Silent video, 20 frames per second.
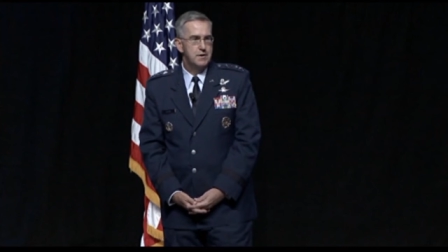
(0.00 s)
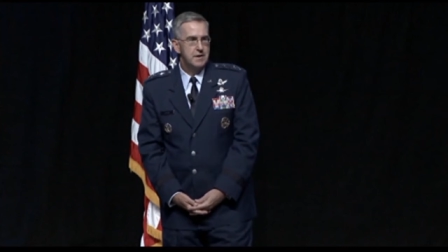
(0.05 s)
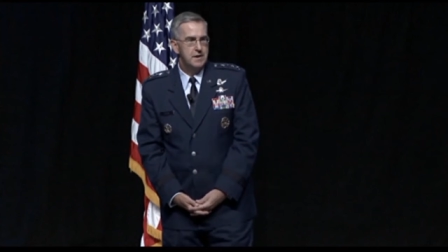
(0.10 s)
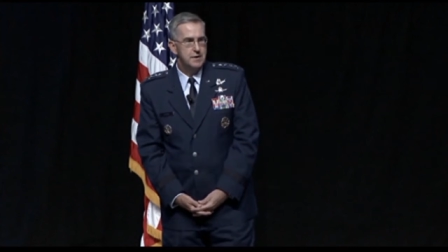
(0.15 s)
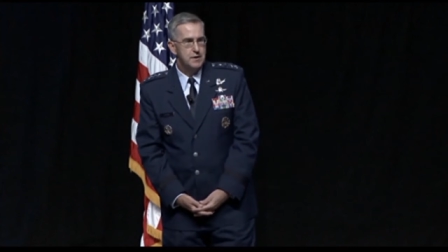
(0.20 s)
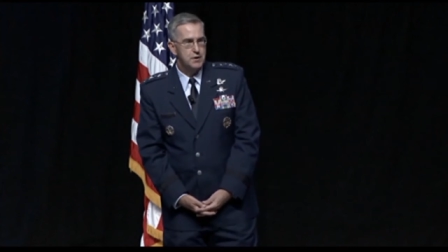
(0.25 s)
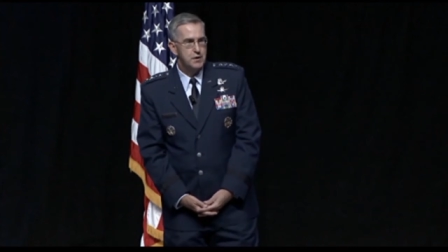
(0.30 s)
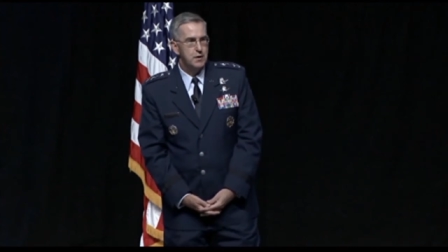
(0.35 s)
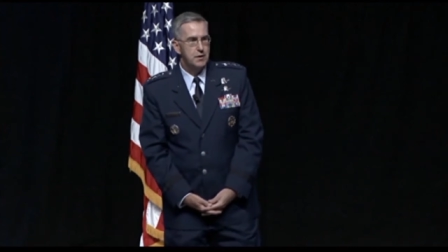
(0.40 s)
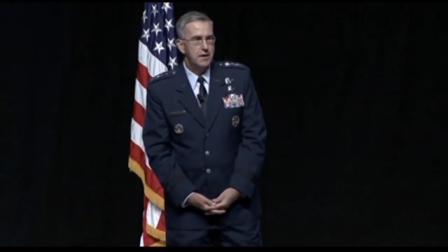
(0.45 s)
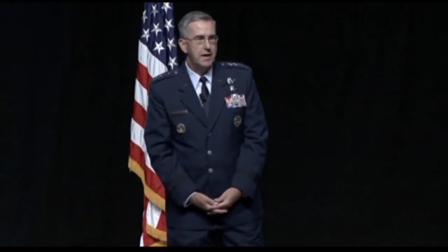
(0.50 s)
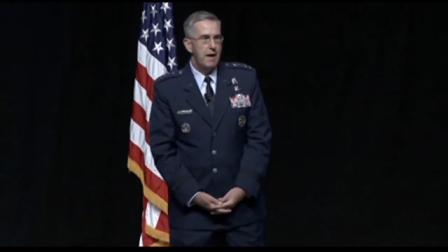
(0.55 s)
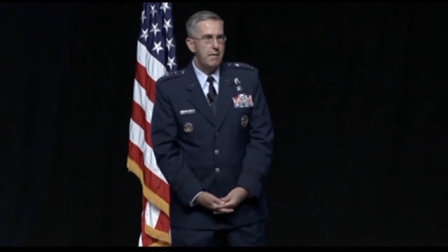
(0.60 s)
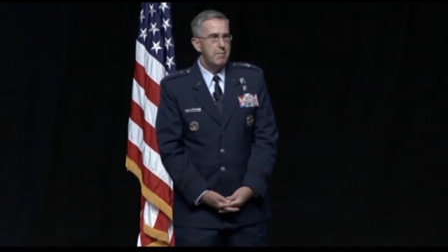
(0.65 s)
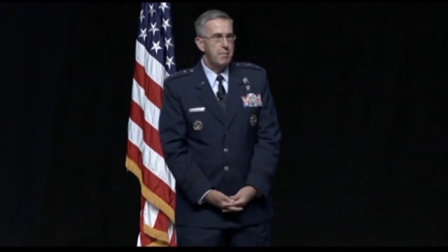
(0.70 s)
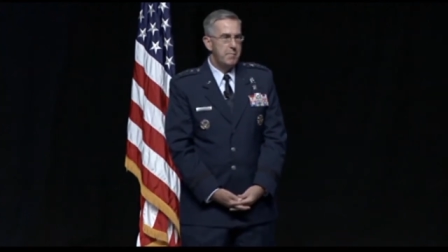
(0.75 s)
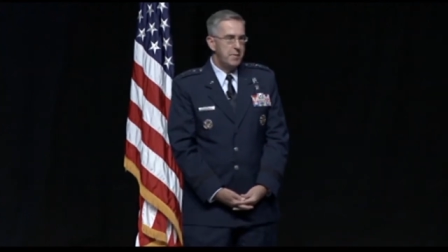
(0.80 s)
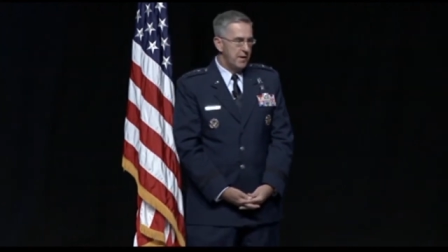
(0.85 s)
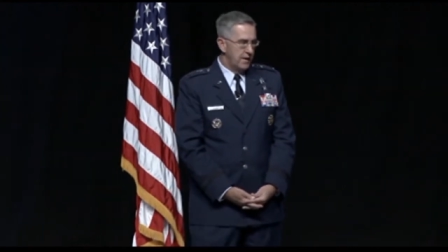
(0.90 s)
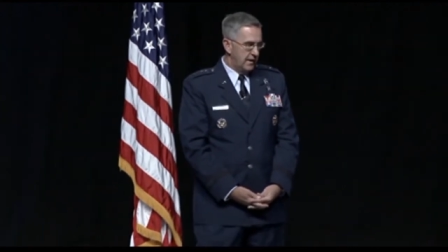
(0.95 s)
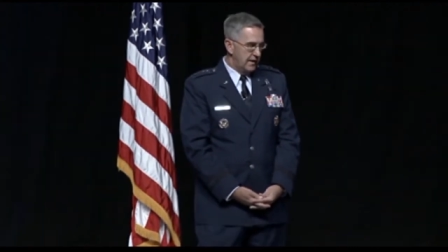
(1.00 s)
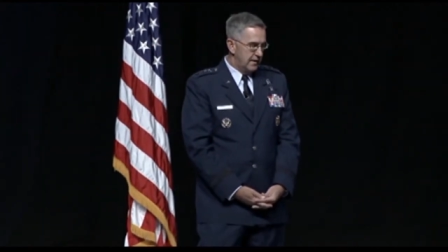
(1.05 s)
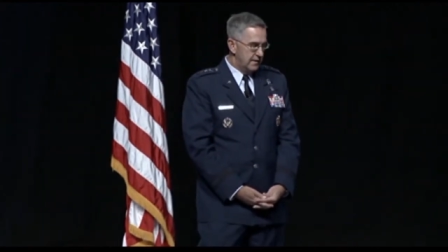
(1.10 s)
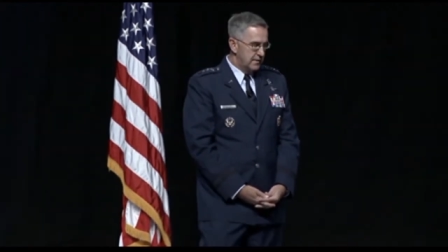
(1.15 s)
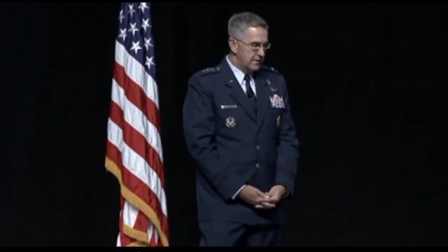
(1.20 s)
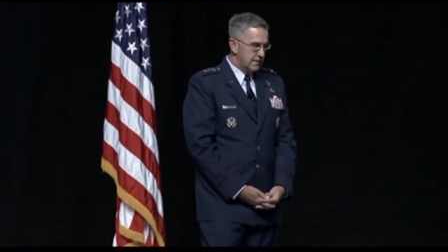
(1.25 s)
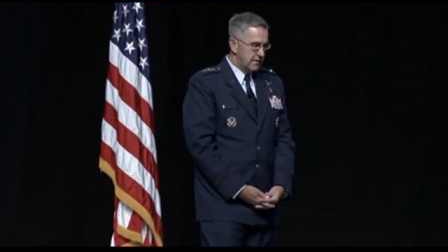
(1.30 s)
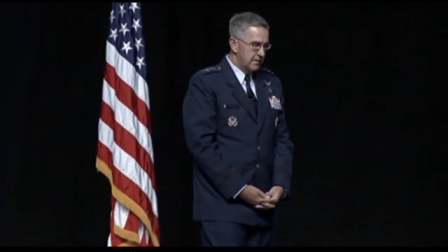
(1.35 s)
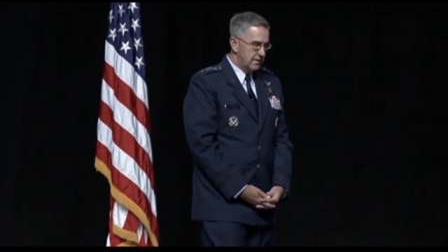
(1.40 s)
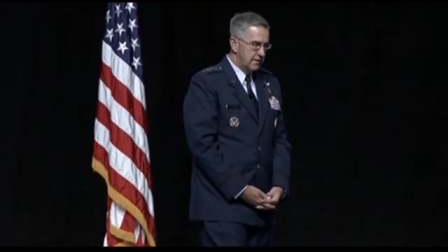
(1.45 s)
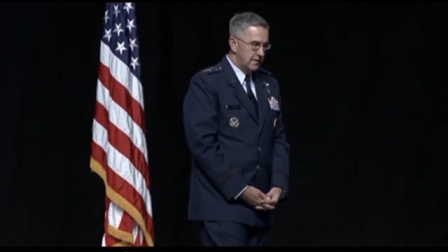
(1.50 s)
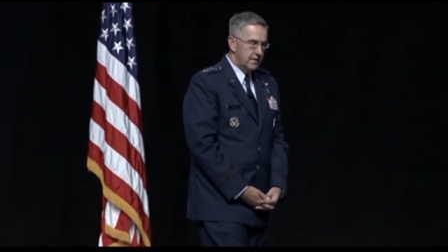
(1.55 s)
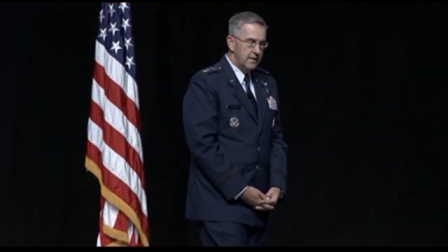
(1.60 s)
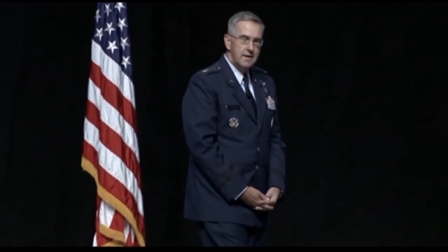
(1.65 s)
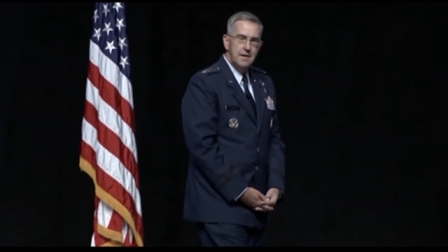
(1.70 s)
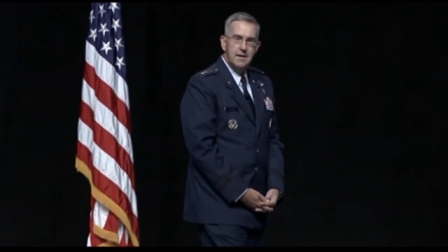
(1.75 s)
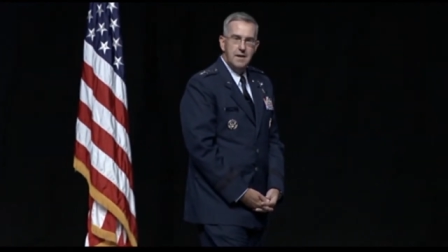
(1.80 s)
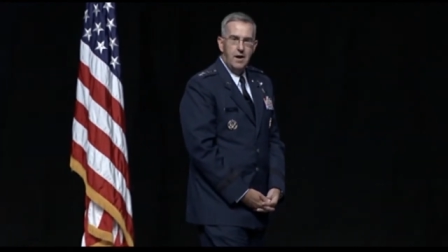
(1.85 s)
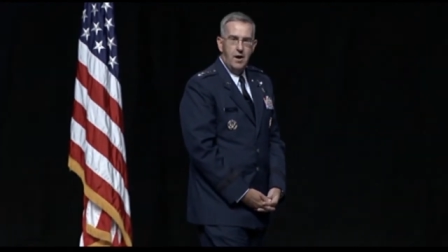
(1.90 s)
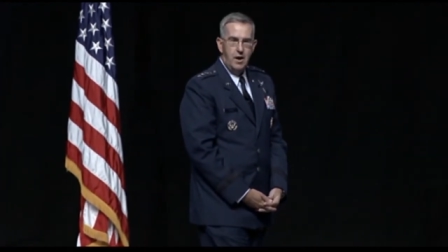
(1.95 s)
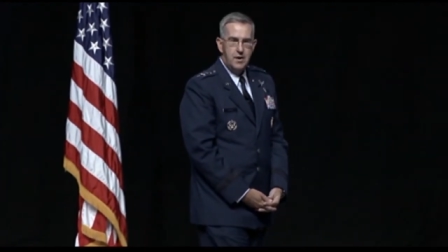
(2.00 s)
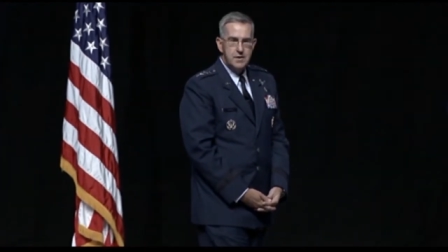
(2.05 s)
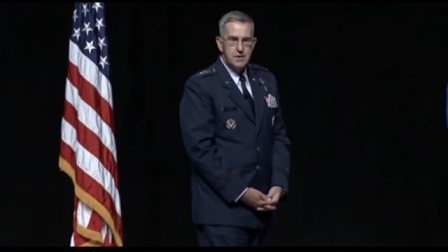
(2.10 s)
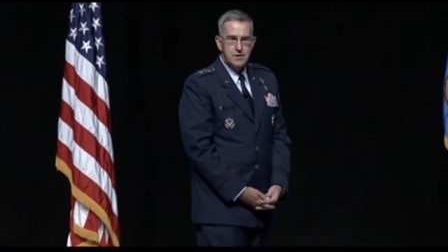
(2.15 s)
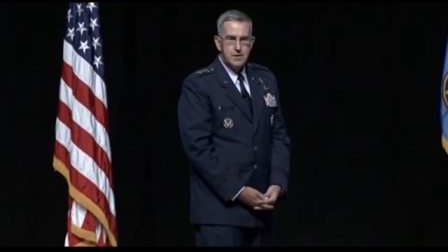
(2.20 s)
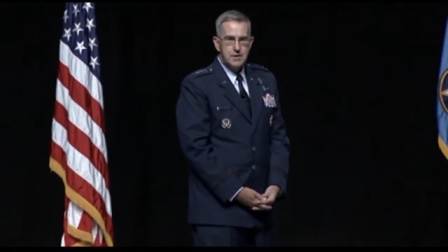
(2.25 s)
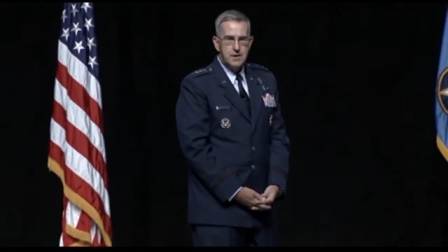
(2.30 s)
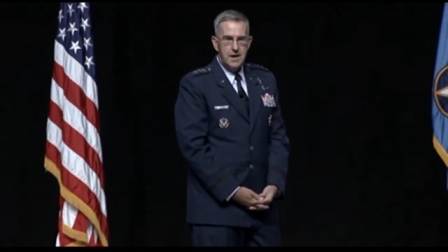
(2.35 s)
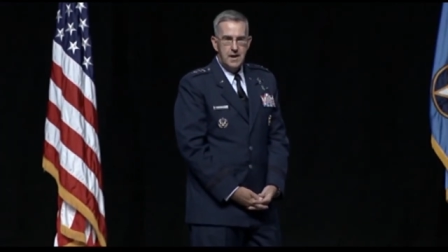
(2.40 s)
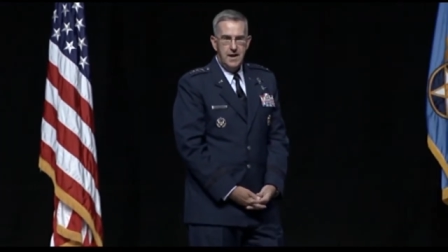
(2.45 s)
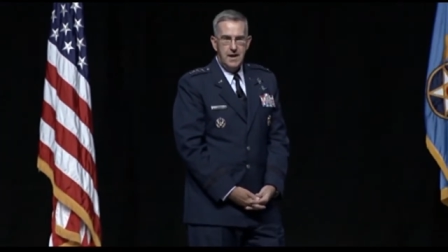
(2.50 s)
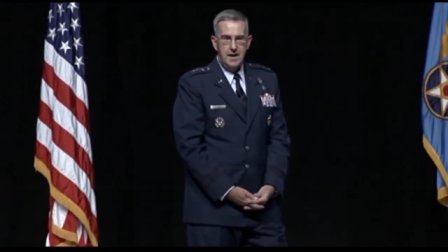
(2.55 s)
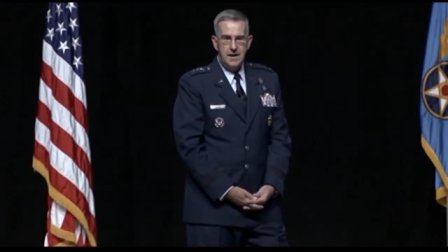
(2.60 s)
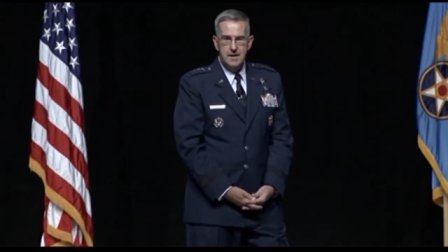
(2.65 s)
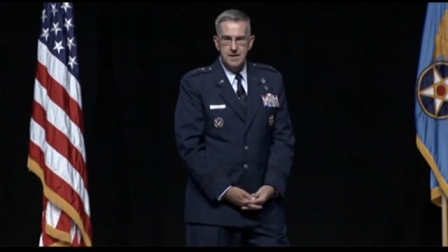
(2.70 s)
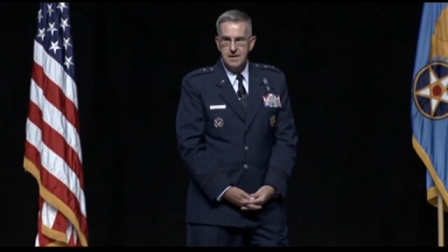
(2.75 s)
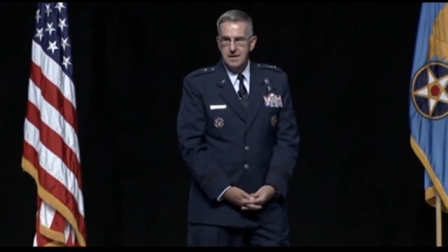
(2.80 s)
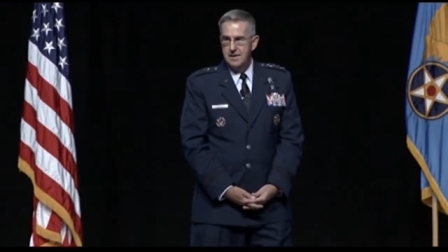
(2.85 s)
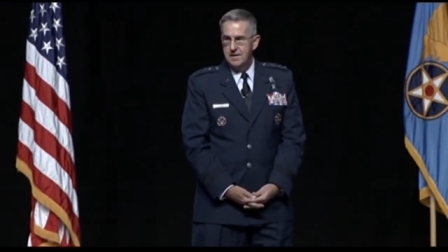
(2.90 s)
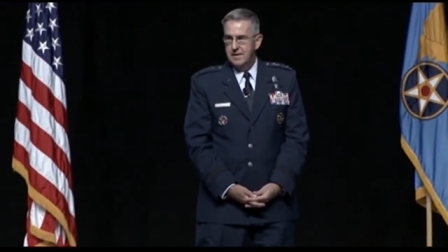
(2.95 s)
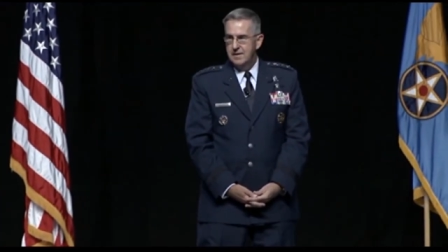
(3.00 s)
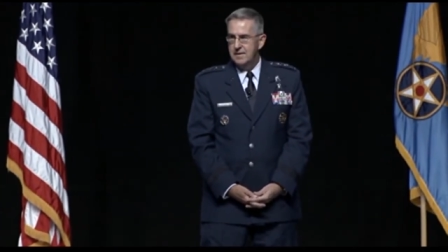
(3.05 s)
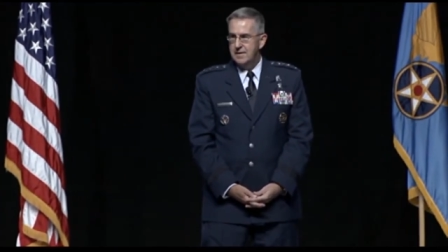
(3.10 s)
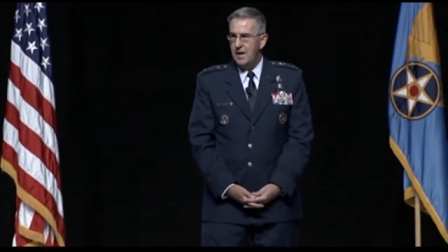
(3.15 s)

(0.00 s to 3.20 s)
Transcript: and you see certain capabilities, I'll just say